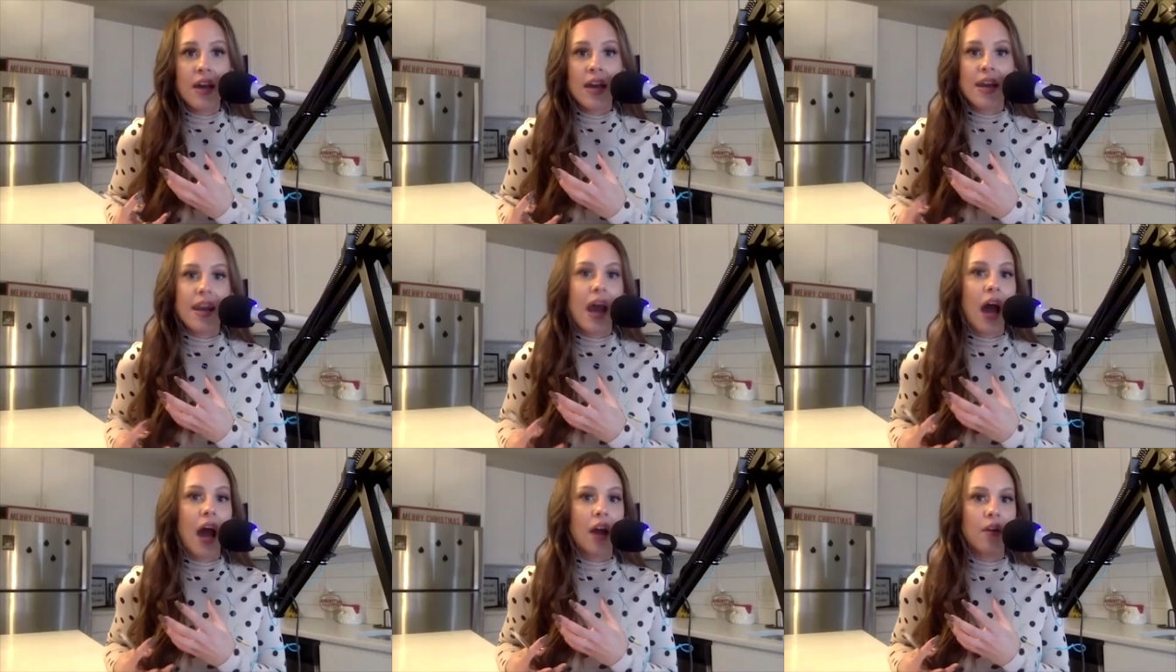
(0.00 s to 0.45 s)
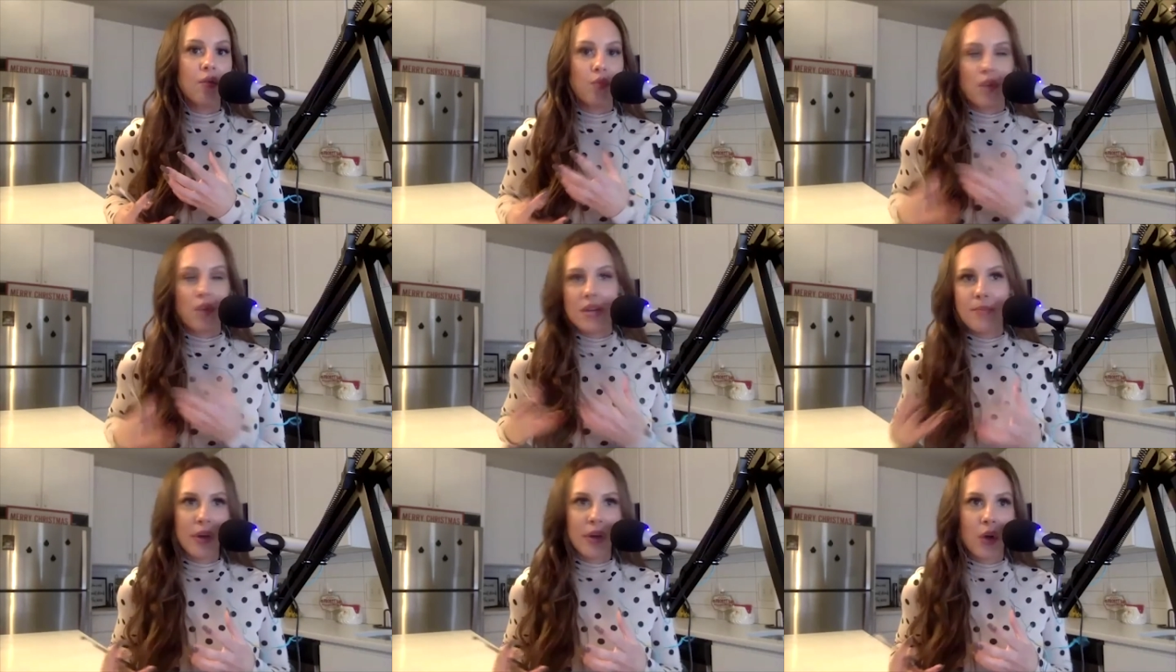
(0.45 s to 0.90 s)
not
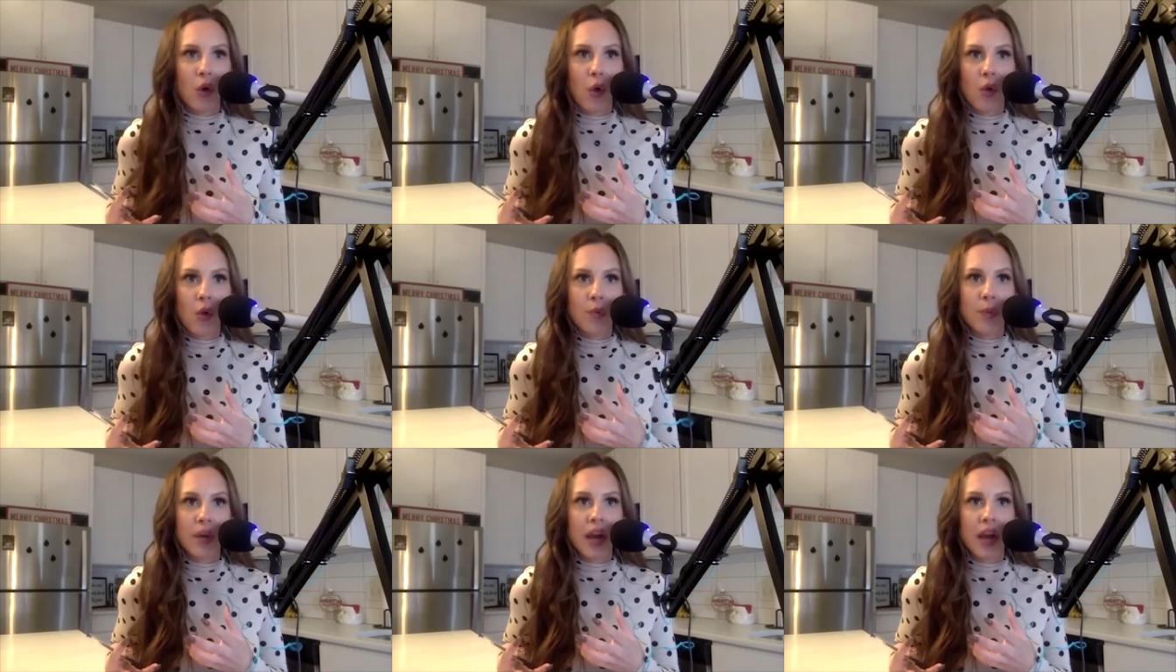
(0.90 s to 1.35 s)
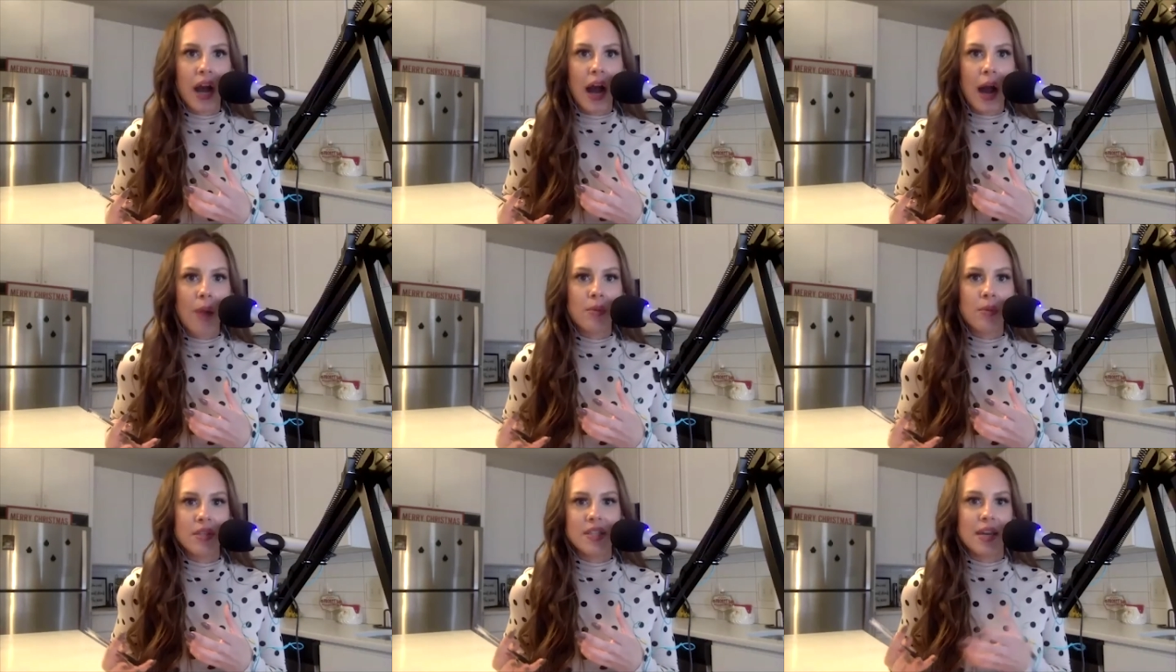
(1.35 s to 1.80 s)
rebuild, but
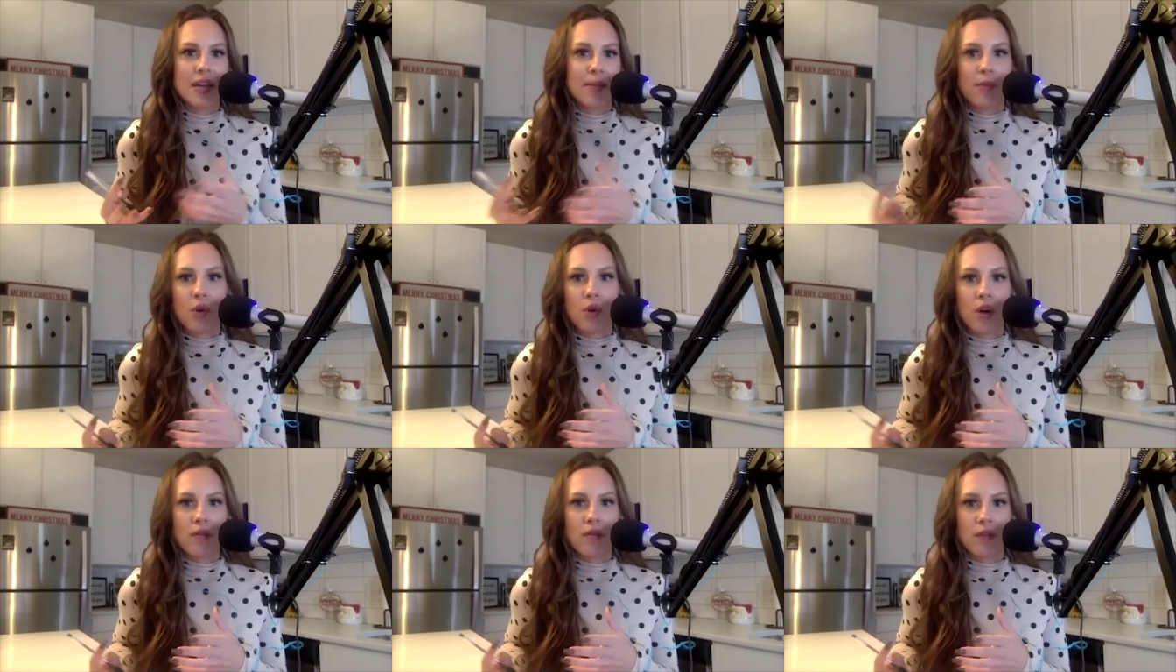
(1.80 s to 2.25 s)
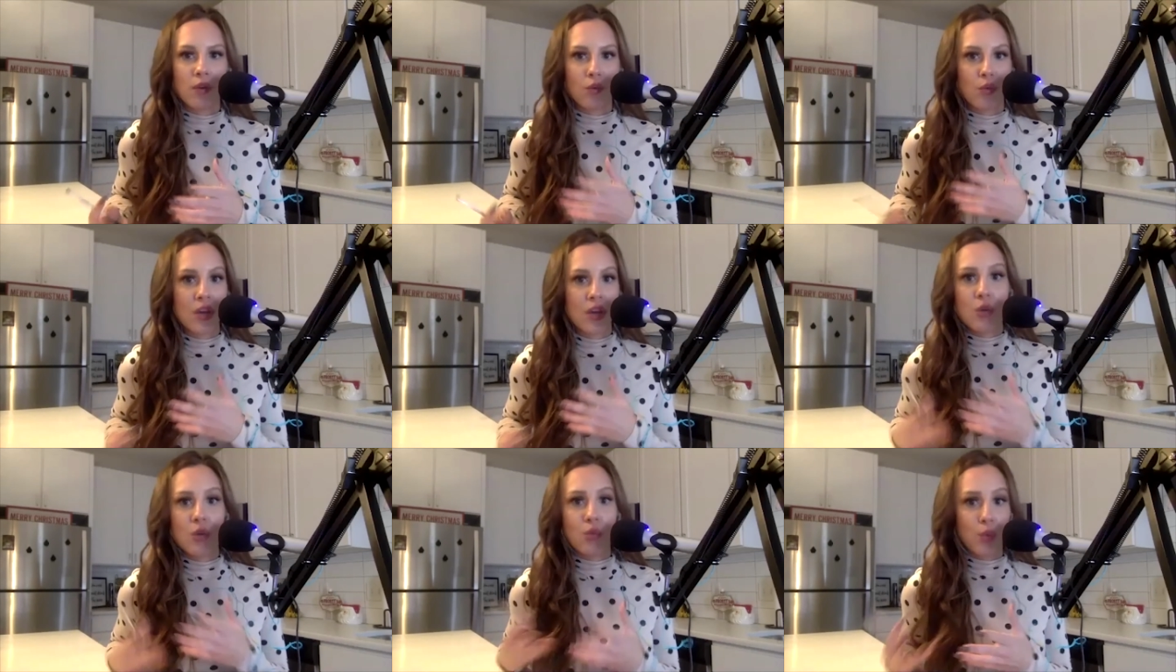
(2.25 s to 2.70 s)
I would say more of a
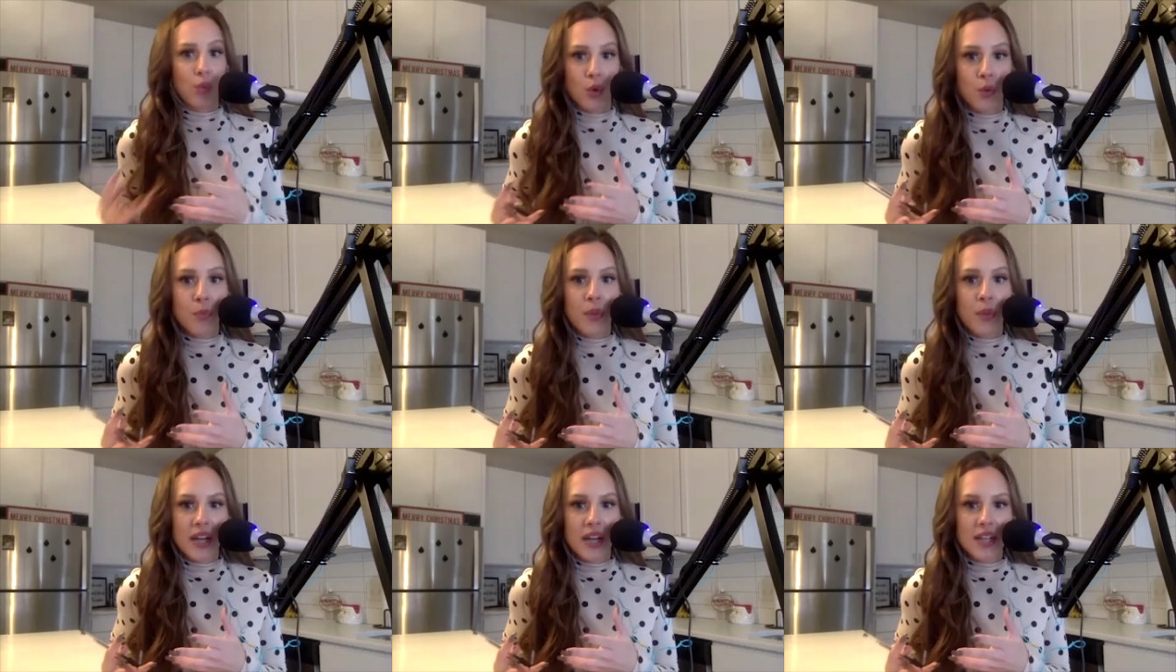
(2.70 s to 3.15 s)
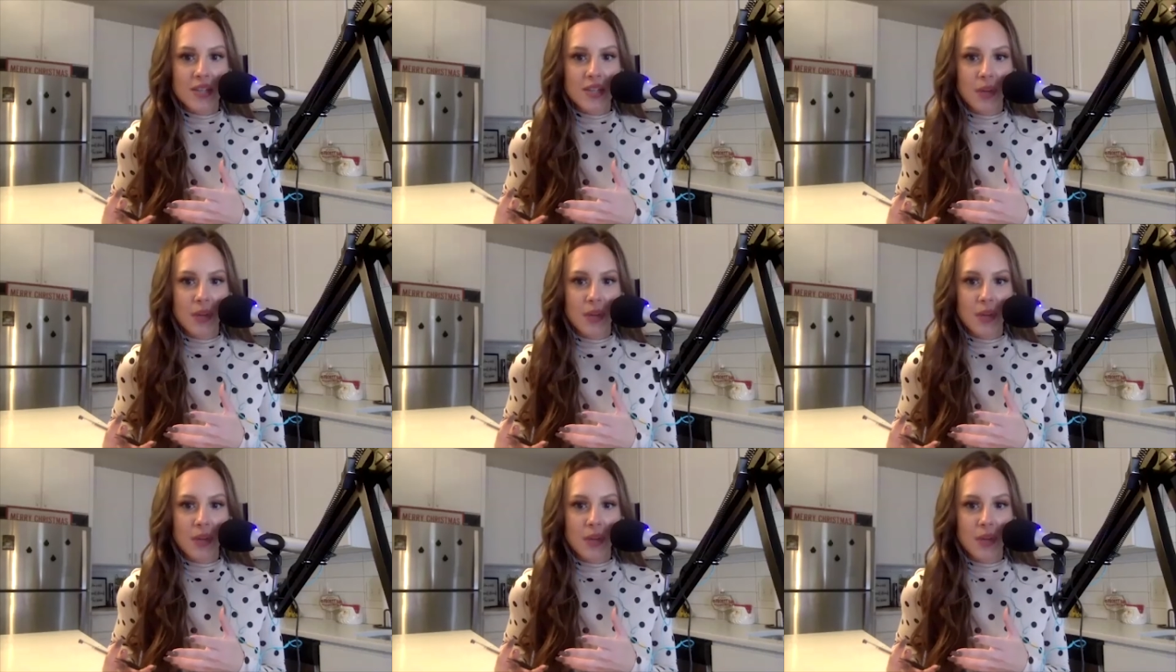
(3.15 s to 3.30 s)
regroup reshape.